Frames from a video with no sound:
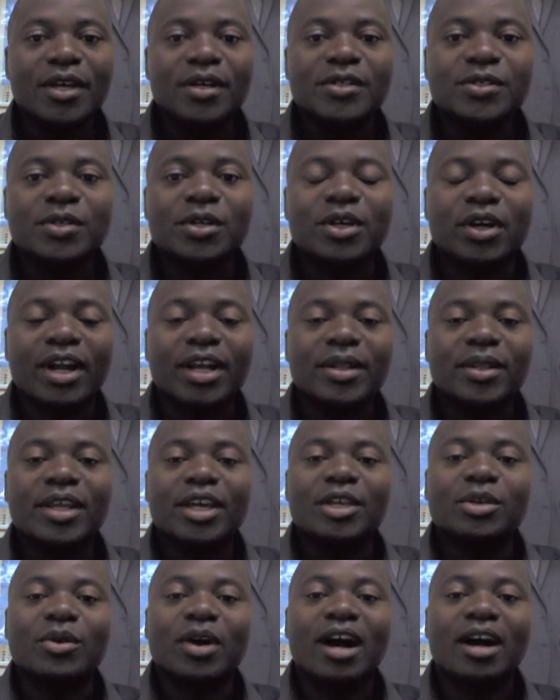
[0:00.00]
So right there
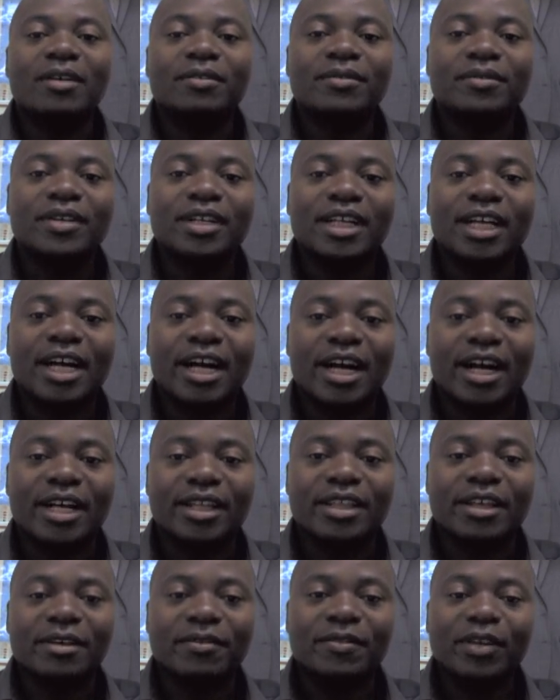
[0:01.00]
you have
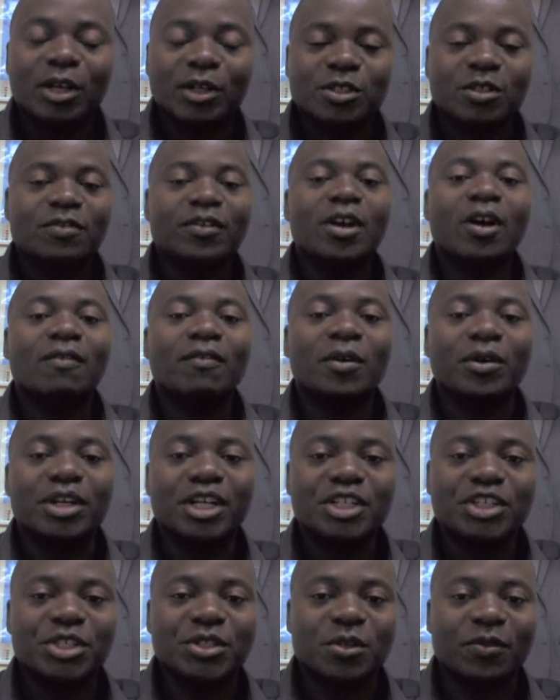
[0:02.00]
the philosophical
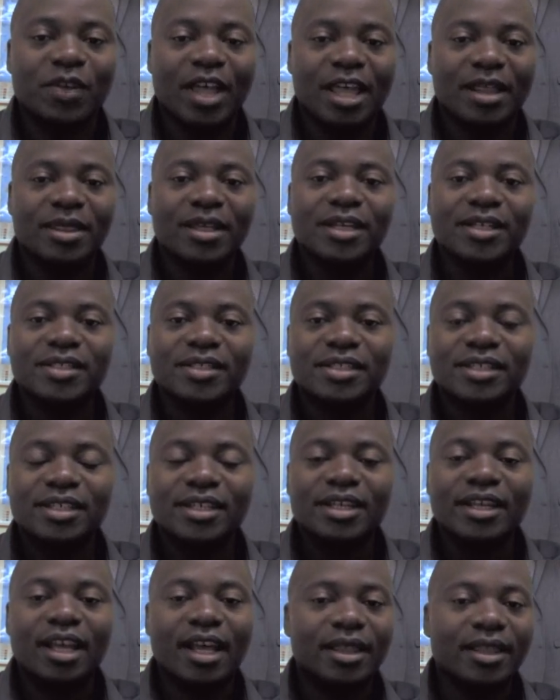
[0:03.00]
foundations of ethics.
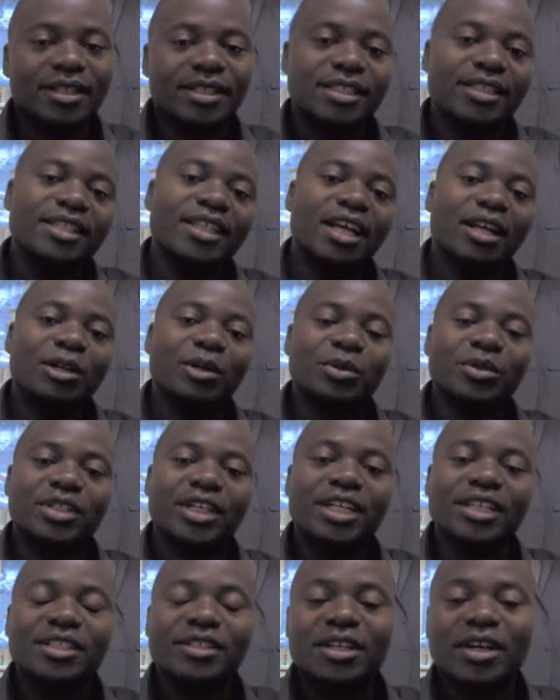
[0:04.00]
Ethics is either looked
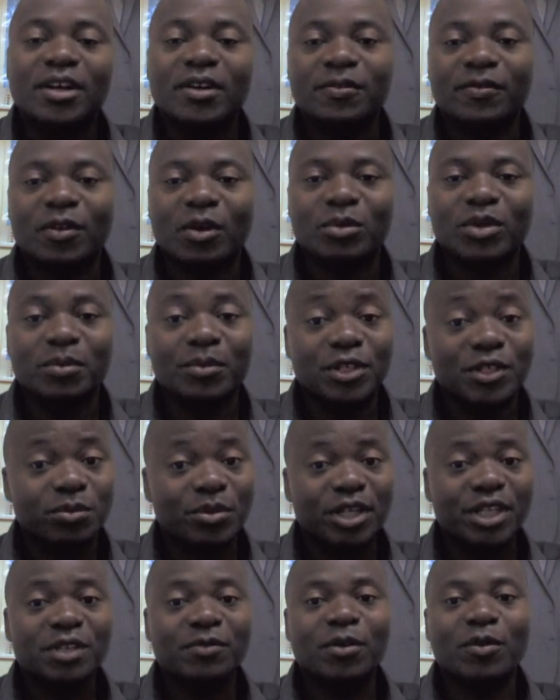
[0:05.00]
at from the
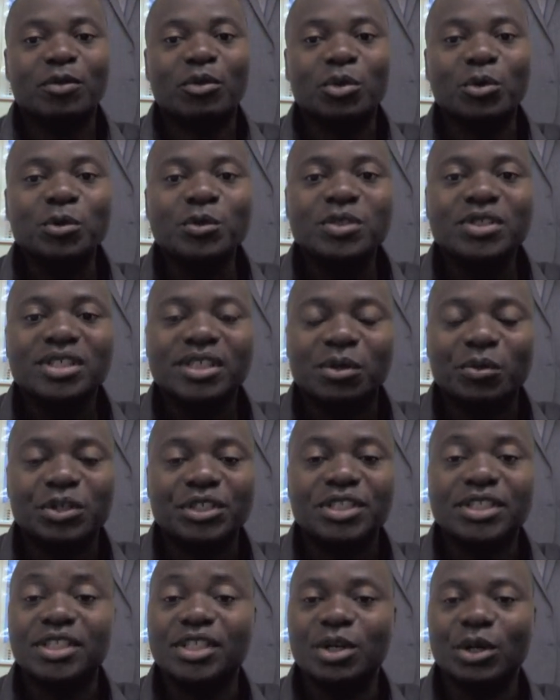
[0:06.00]
perspective of rules,
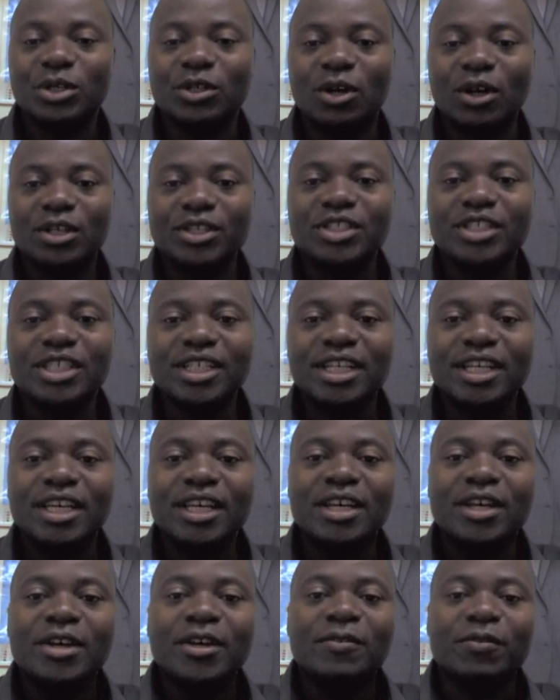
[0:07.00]
which is deontology,
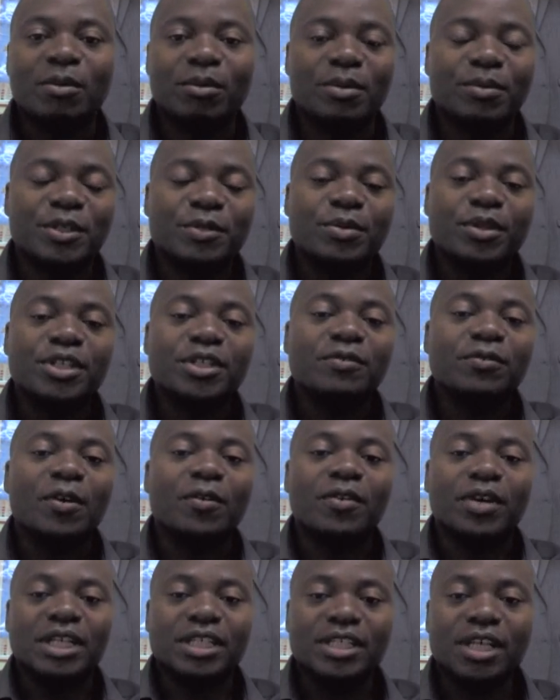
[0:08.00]
from the perspective
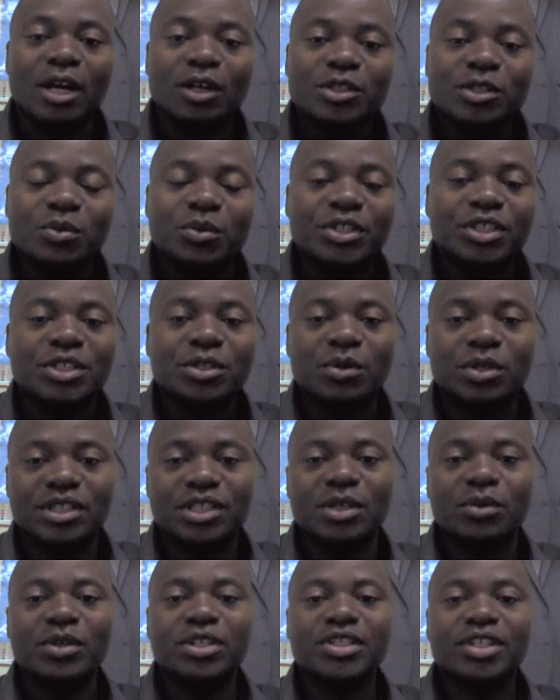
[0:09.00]
of results, which is
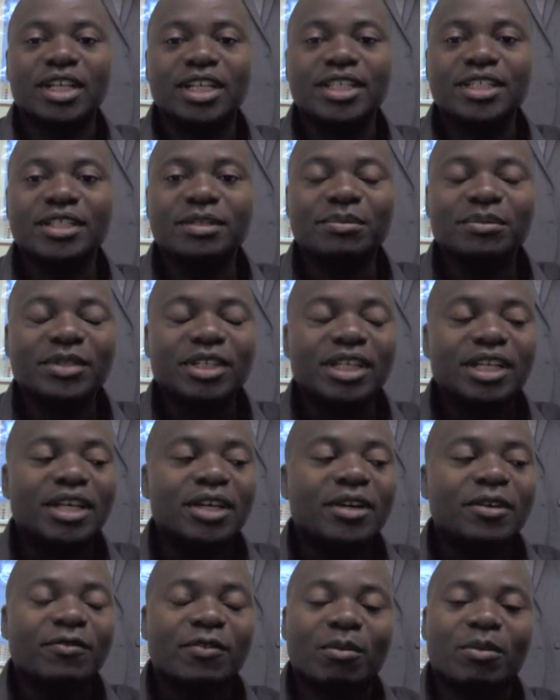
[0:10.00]
consequentialism,
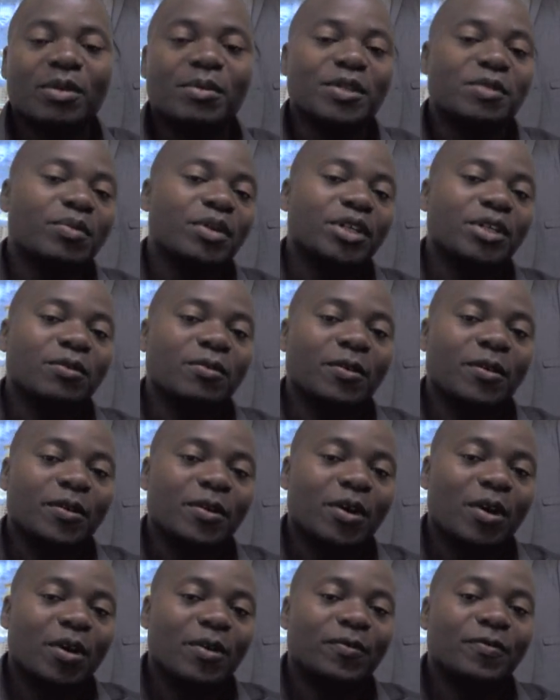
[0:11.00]
from the perspective
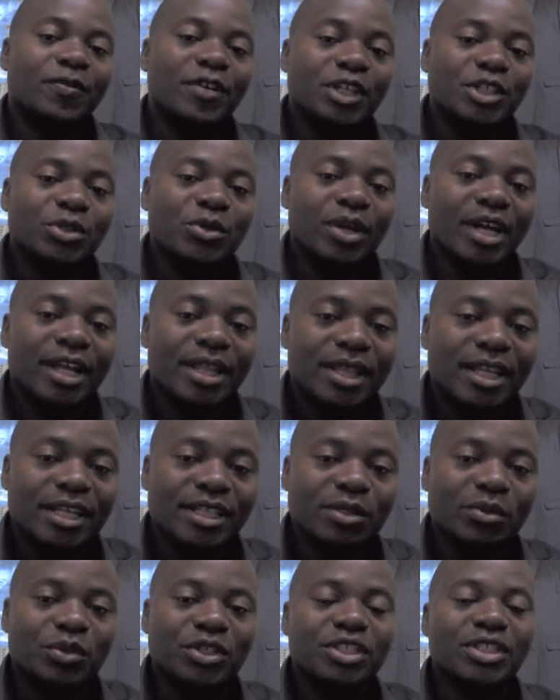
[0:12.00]
of virtue
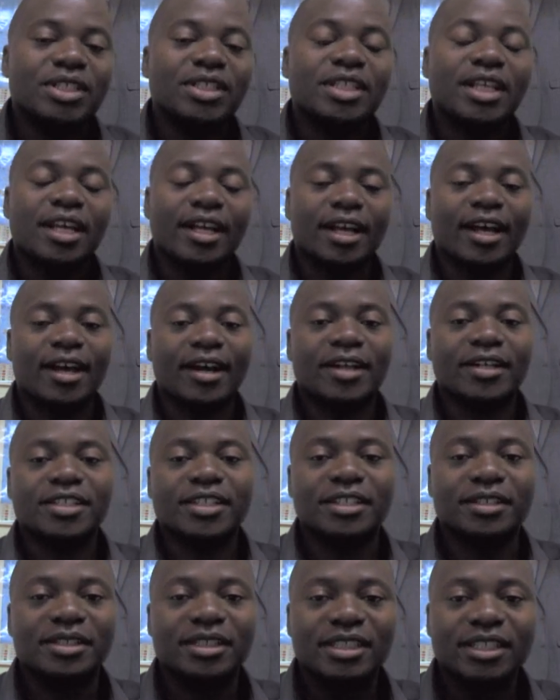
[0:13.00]
ethics, which is character.